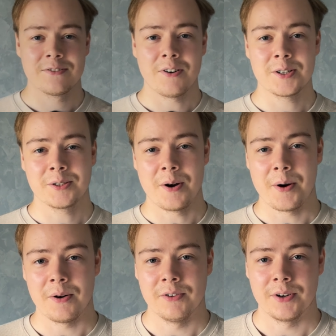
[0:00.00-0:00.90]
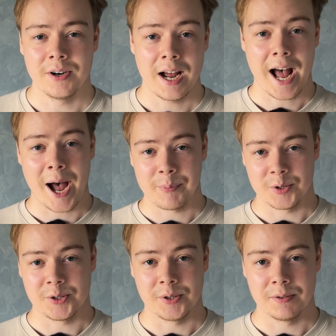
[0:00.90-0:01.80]
first go over
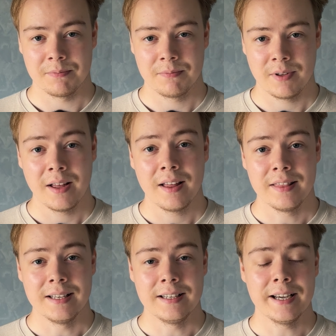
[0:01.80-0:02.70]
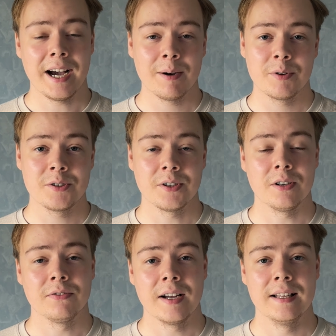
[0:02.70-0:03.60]
aperture. The aperture
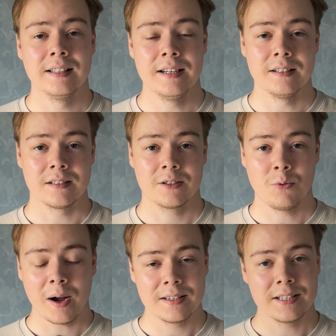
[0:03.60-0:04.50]
of a lens quite